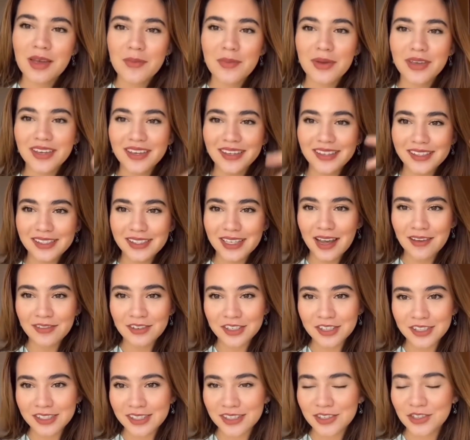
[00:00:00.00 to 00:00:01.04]
because you have
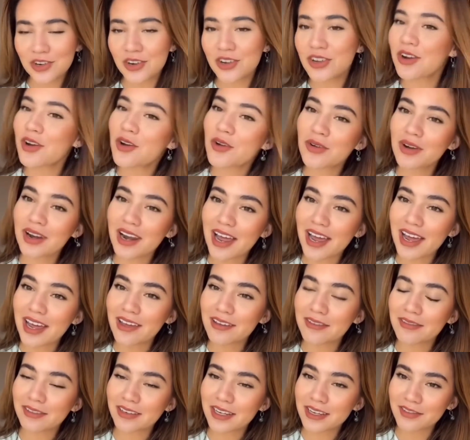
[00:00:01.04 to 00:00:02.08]
to just enjoy your own
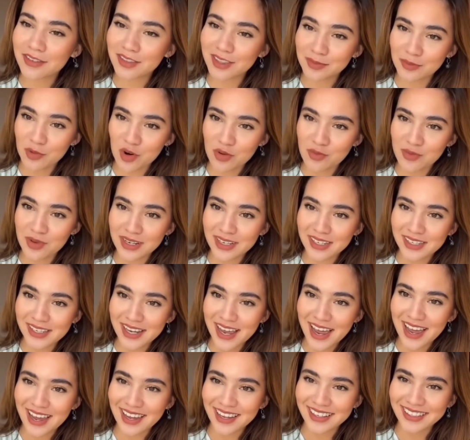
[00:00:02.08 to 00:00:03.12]
life, live in the moment,
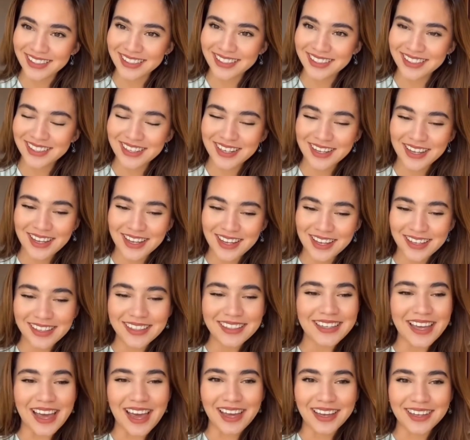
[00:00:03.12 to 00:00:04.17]
and
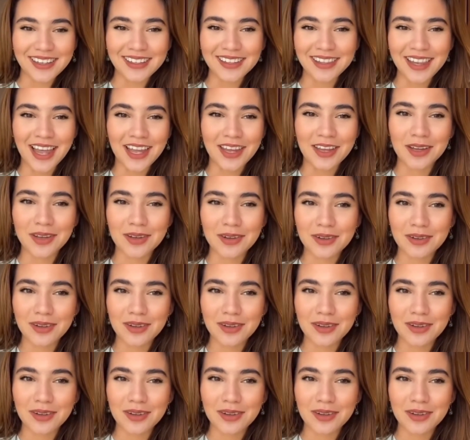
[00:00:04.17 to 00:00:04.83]
yeah, like,